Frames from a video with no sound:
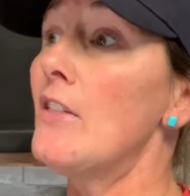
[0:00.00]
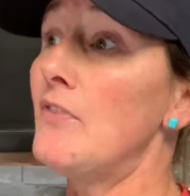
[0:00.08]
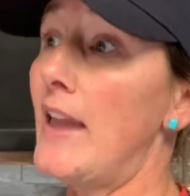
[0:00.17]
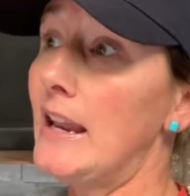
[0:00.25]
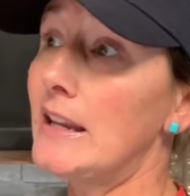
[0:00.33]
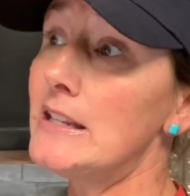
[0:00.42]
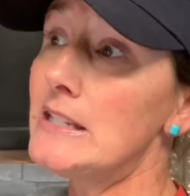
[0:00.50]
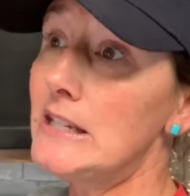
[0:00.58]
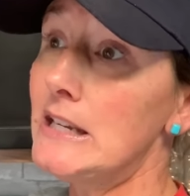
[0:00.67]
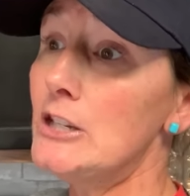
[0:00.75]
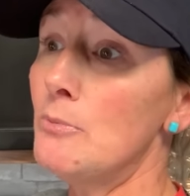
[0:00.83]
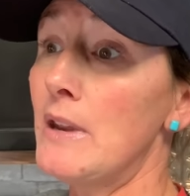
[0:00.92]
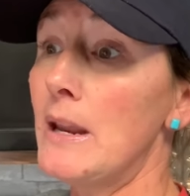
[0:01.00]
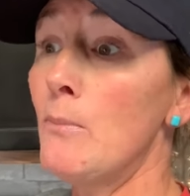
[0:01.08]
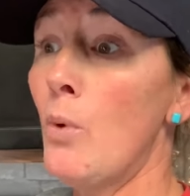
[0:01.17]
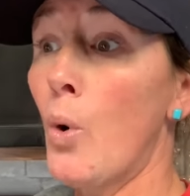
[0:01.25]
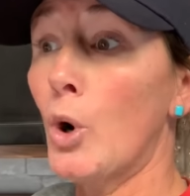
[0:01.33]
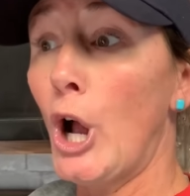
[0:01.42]
They can tend to be
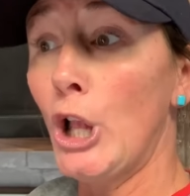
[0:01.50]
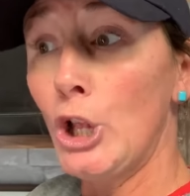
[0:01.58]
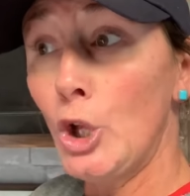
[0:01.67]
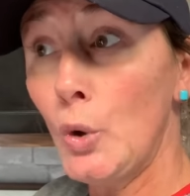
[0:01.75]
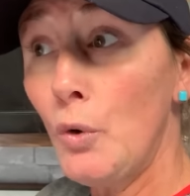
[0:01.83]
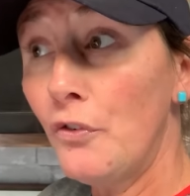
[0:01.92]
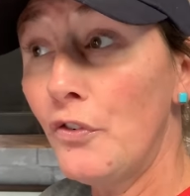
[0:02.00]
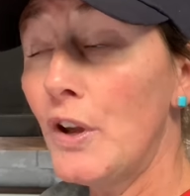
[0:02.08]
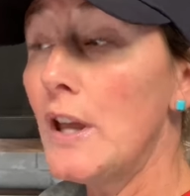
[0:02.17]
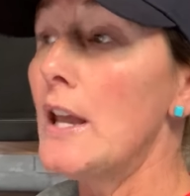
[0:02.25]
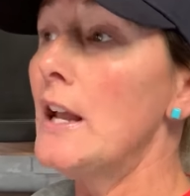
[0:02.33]
more aloof.